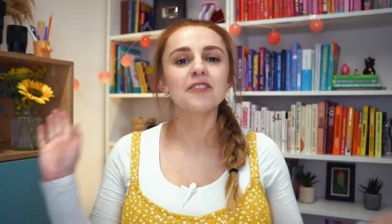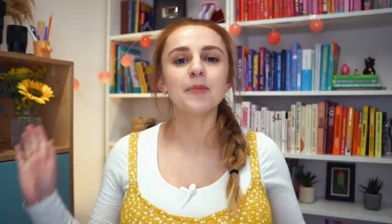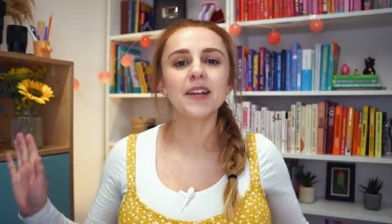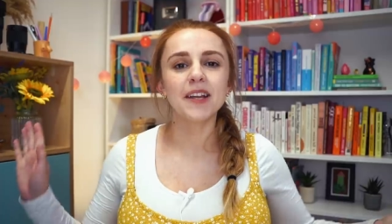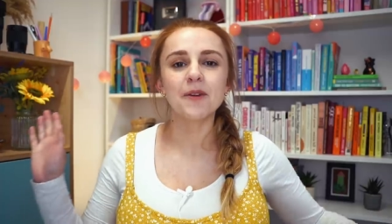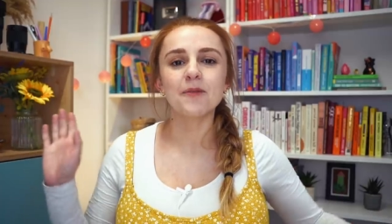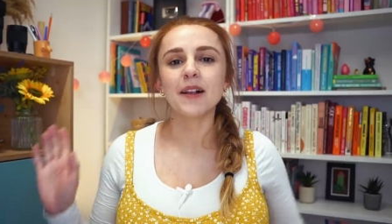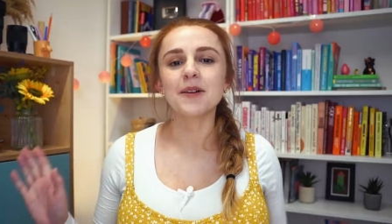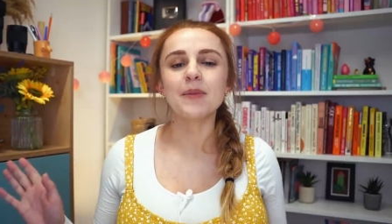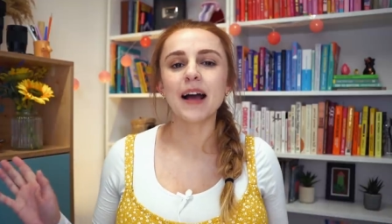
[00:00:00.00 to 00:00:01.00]
everybody,
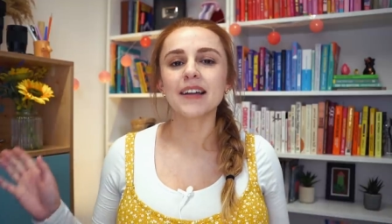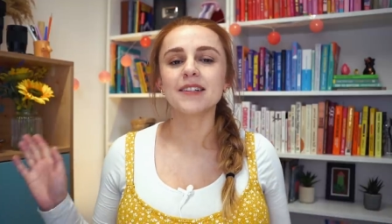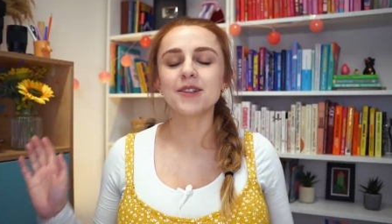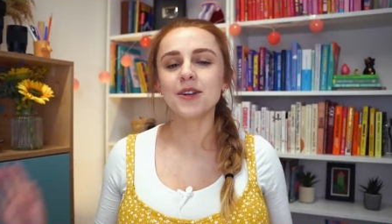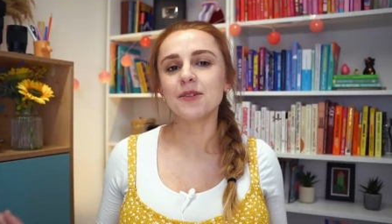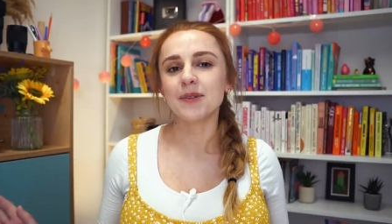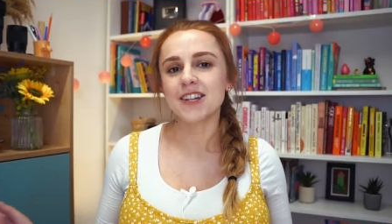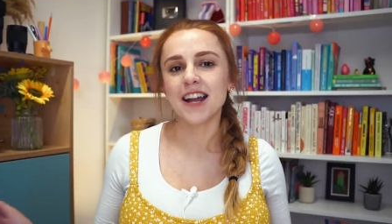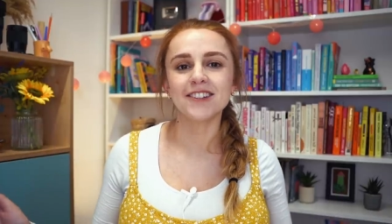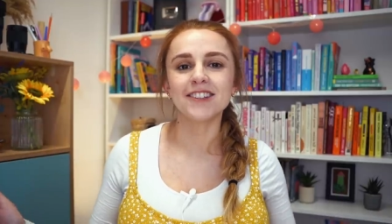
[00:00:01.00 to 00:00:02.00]
welcome back to my
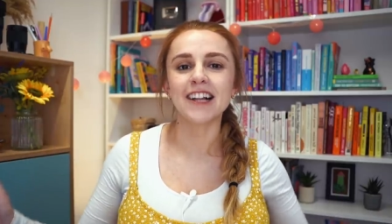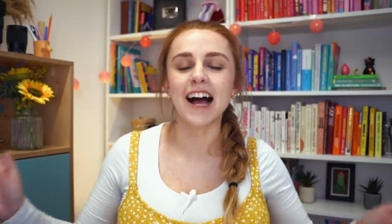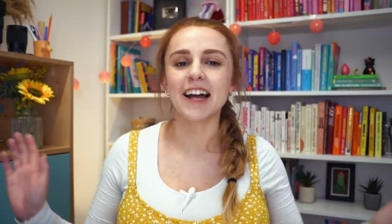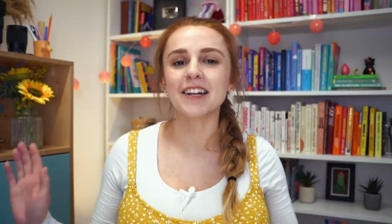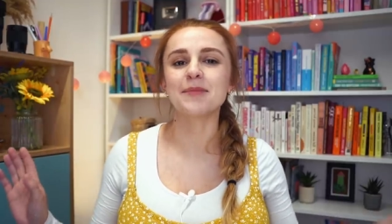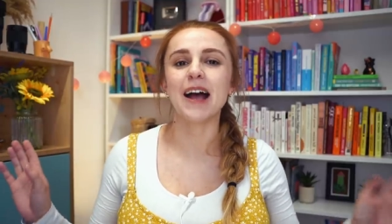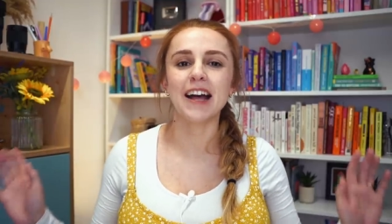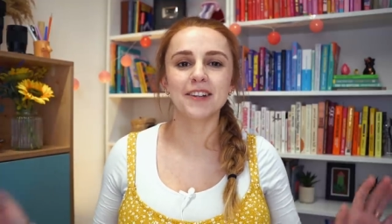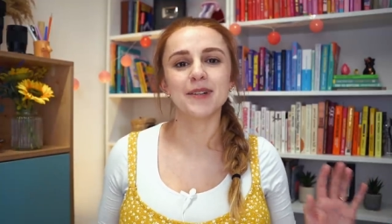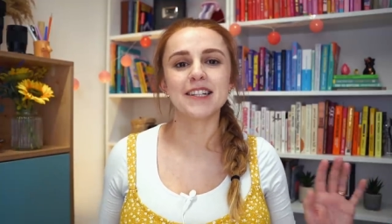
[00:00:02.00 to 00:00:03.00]
channel. I'm
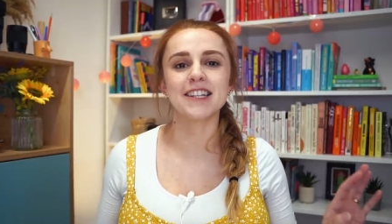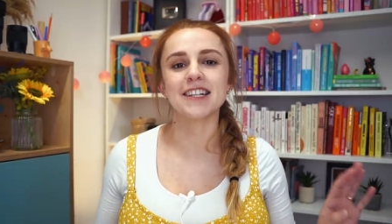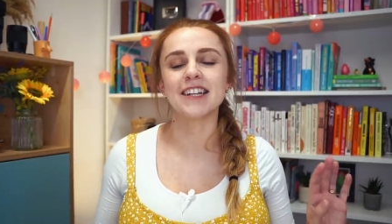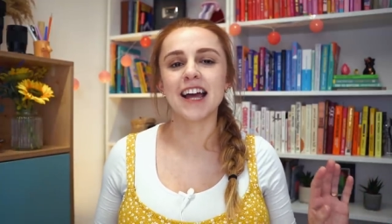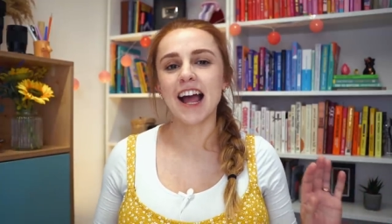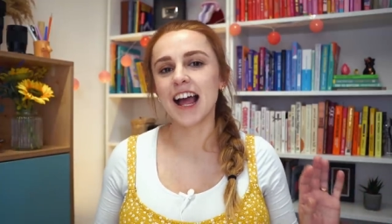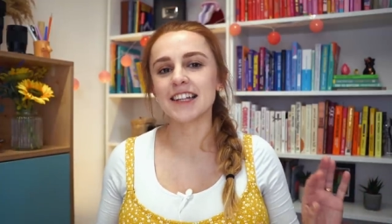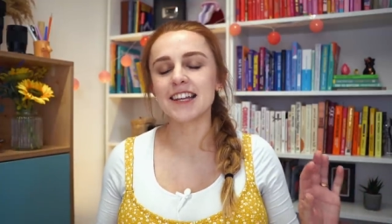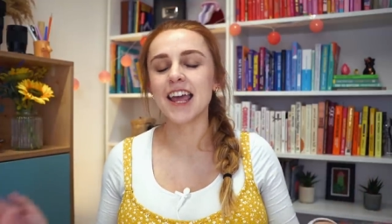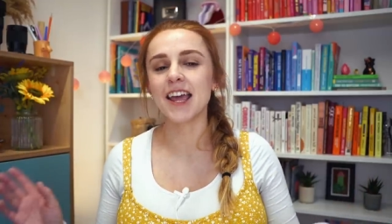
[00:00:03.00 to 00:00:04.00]
Hannah Witton
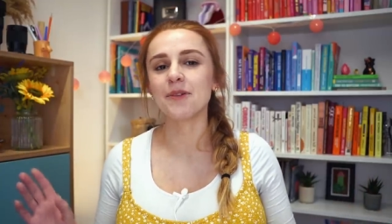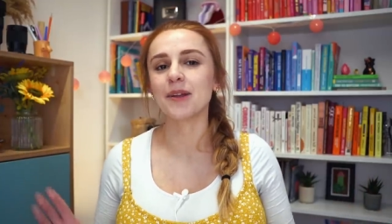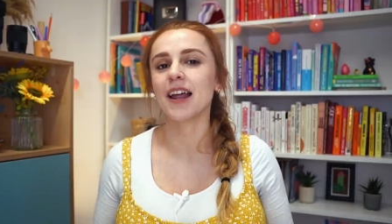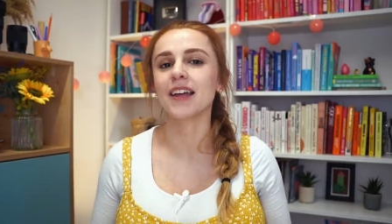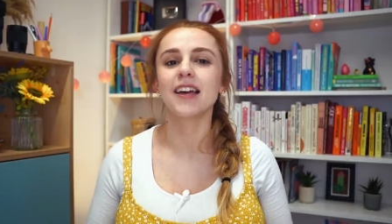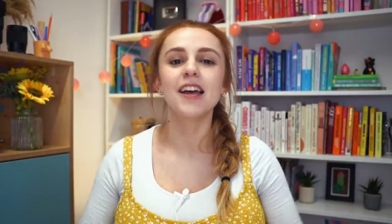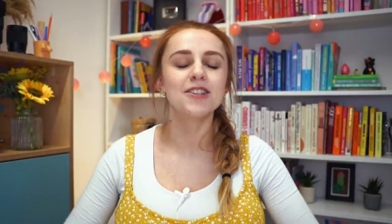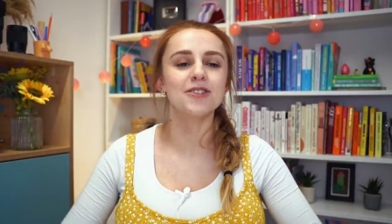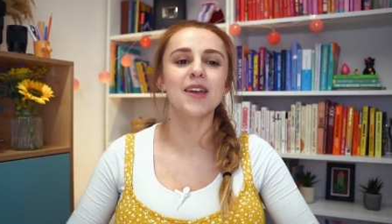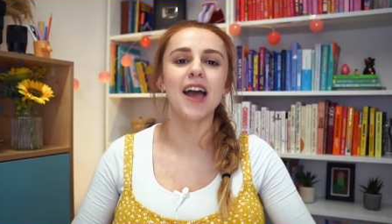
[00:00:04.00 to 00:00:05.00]
and here we like
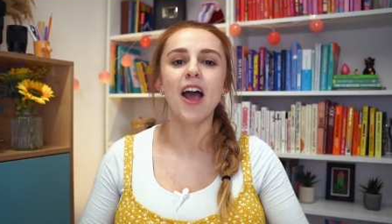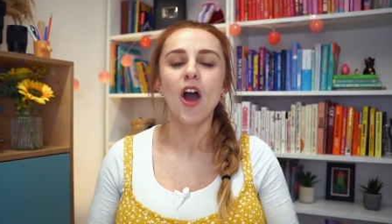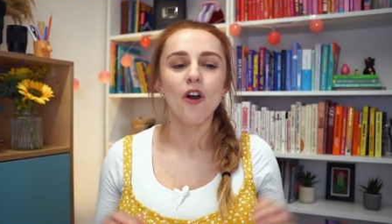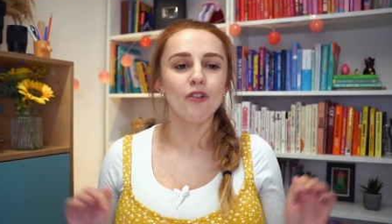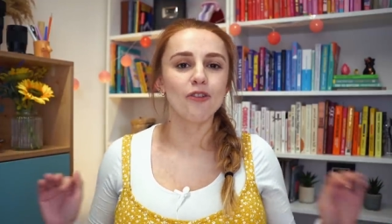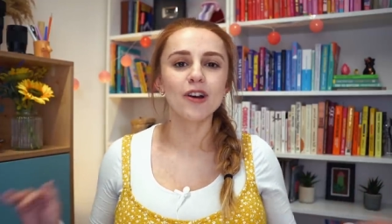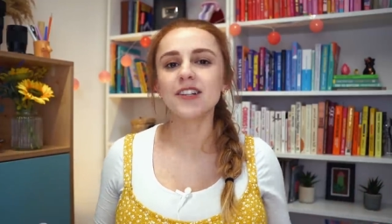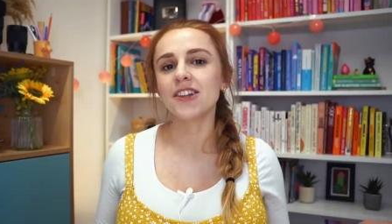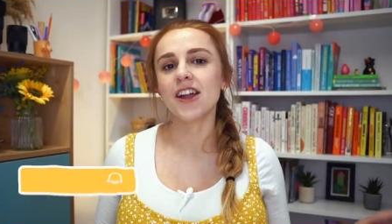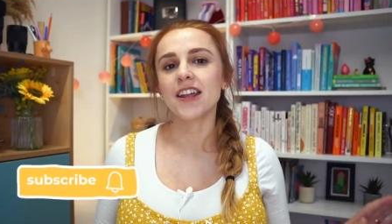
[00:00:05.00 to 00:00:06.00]
to get
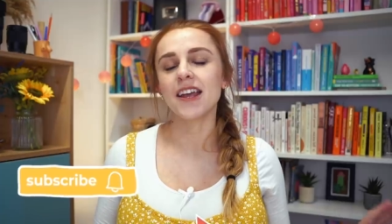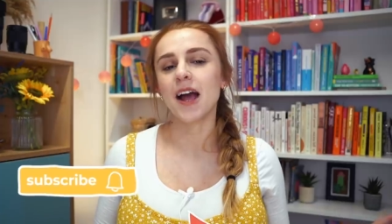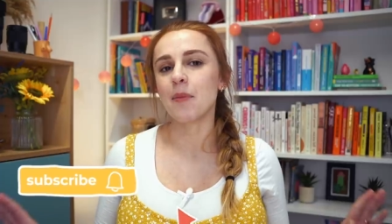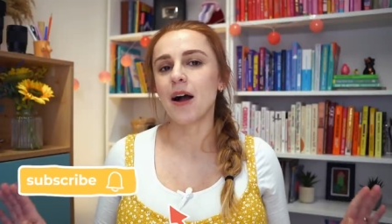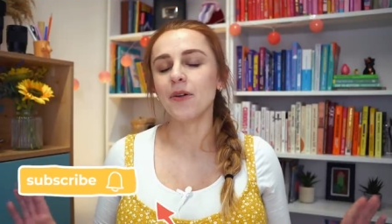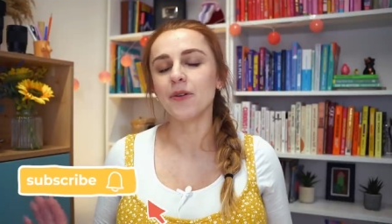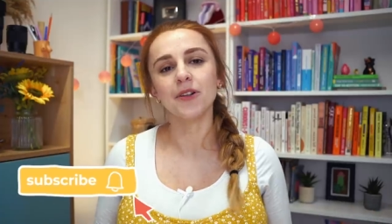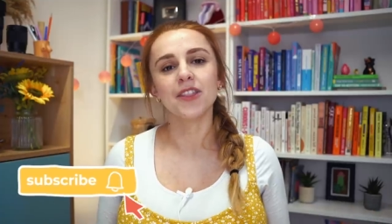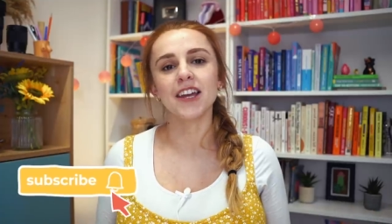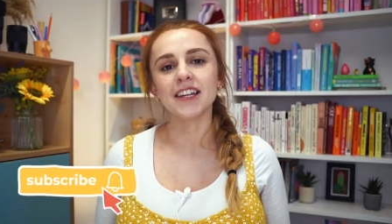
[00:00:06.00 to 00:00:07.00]
real nerdy about
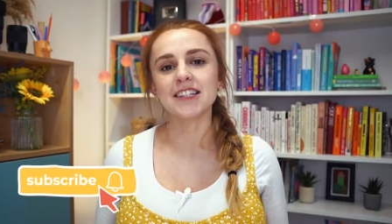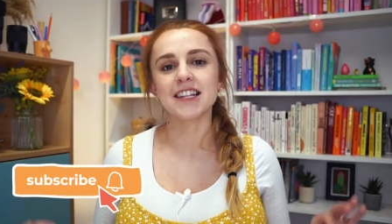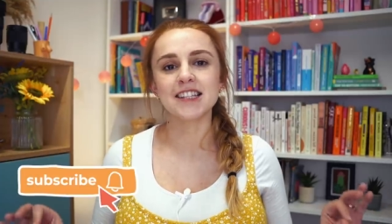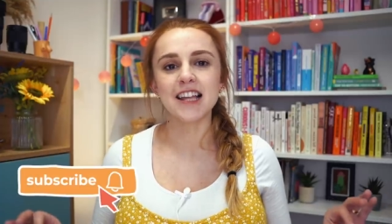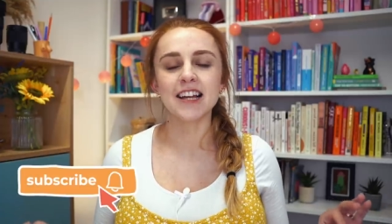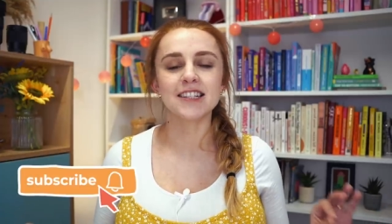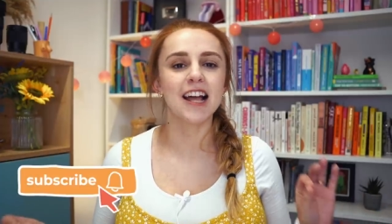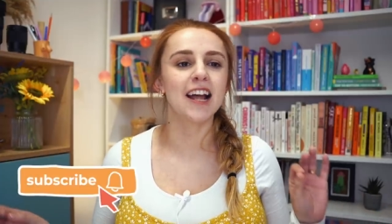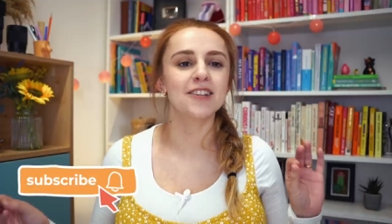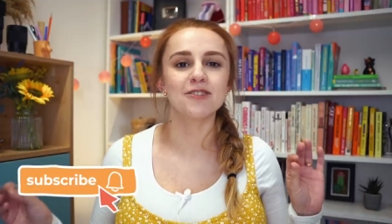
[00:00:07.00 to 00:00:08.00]
all things sex
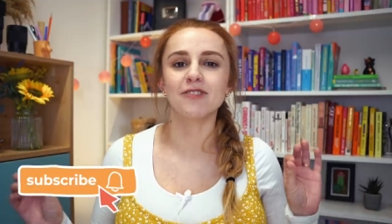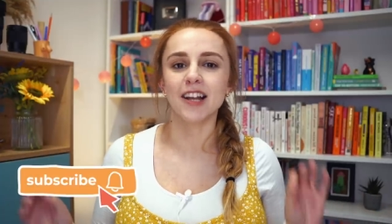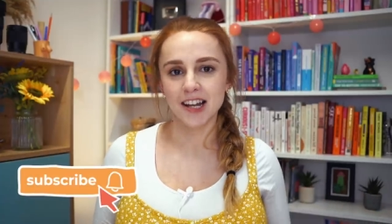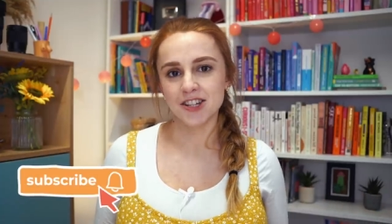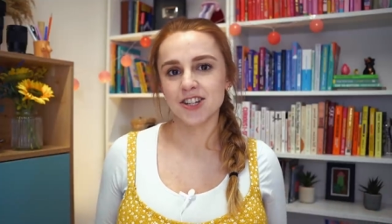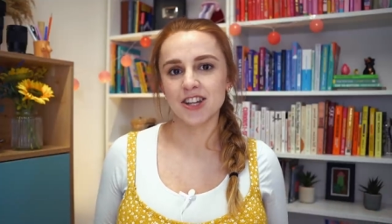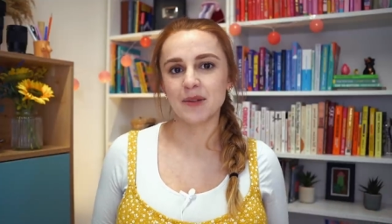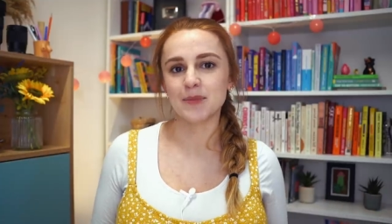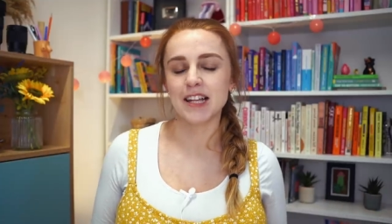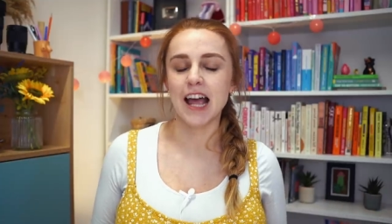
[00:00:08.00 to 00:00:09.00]
and
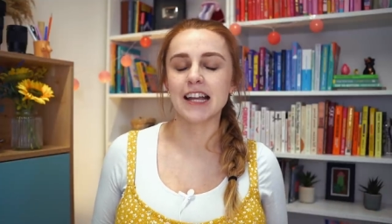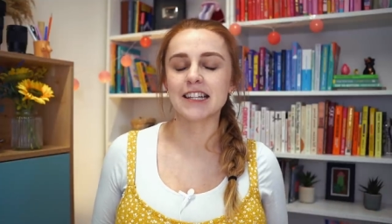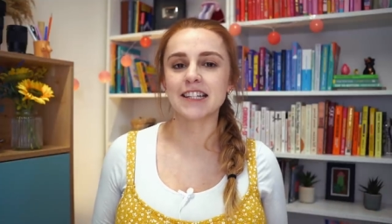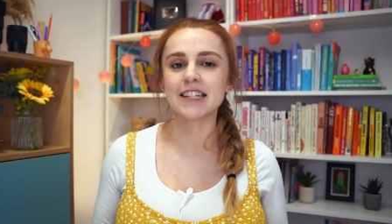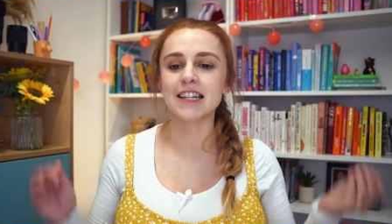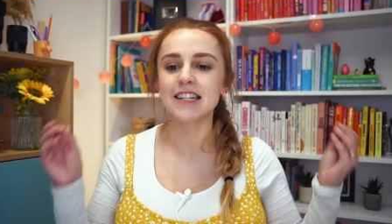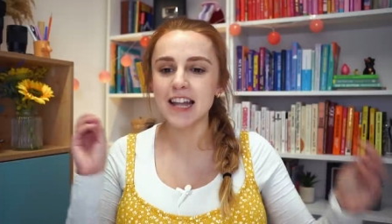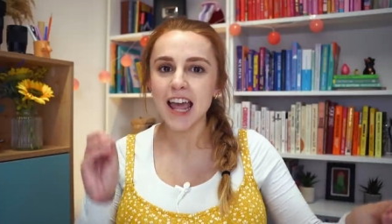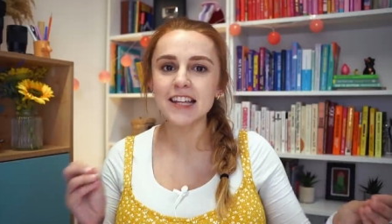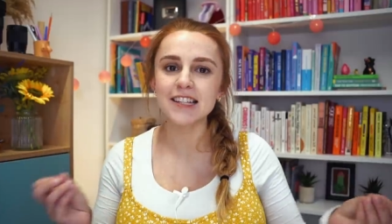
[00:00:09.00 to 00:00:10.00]
relationships, and
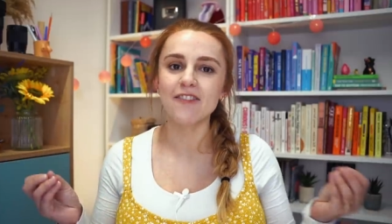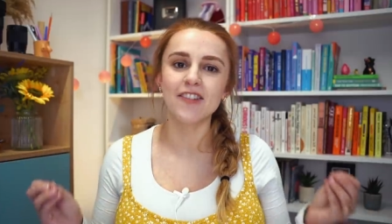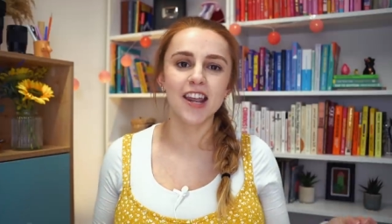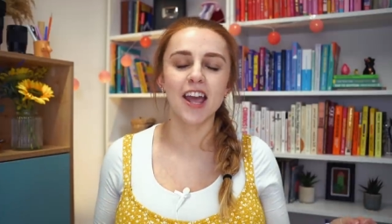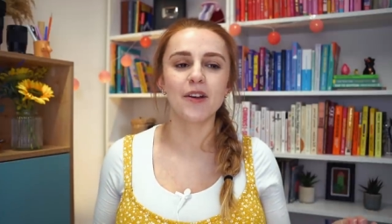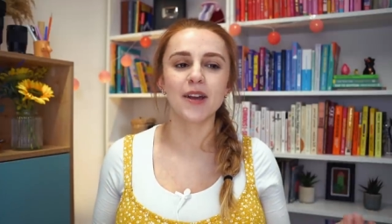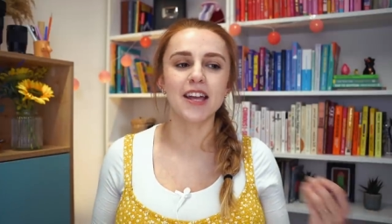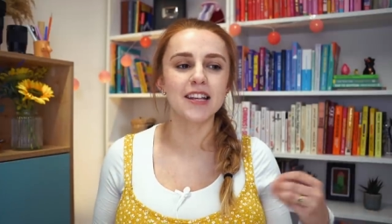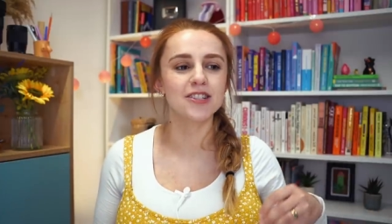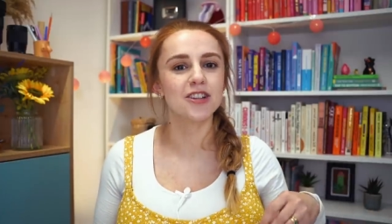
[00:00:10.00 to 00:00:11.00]
today's video
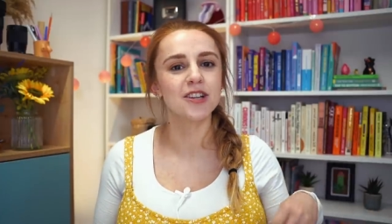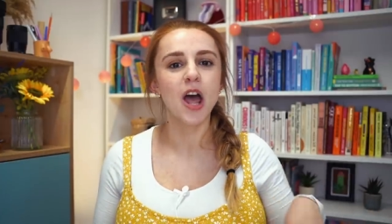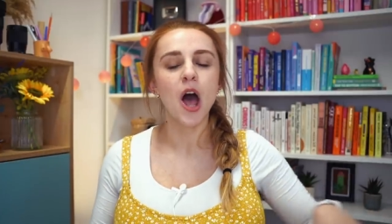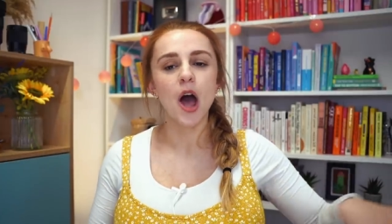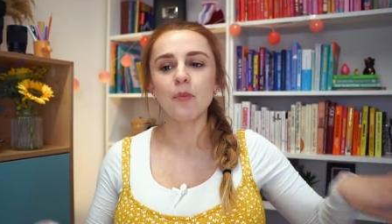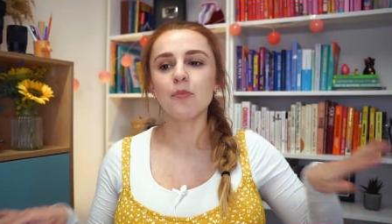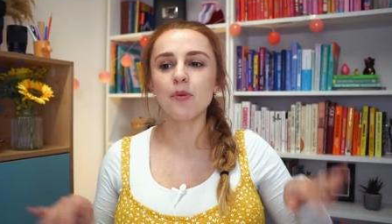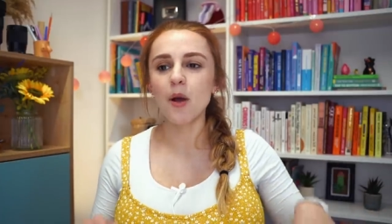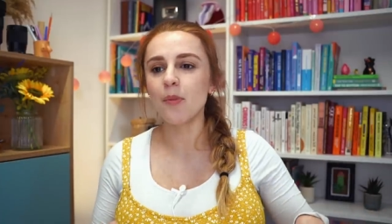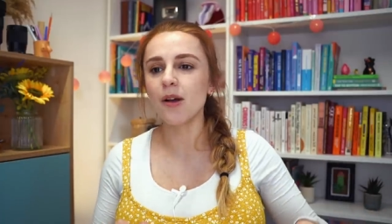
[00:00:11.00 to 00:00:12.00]
is just a
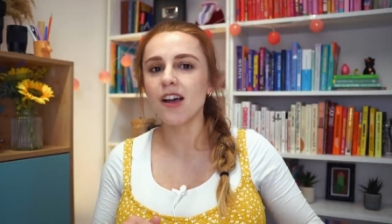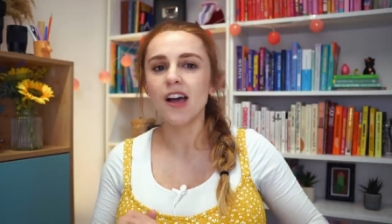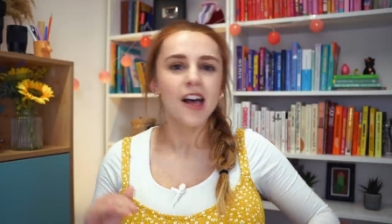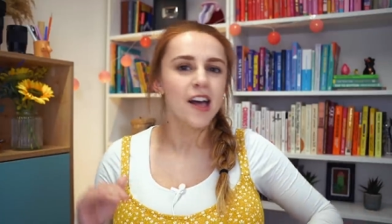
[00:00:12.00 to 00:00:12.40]
proper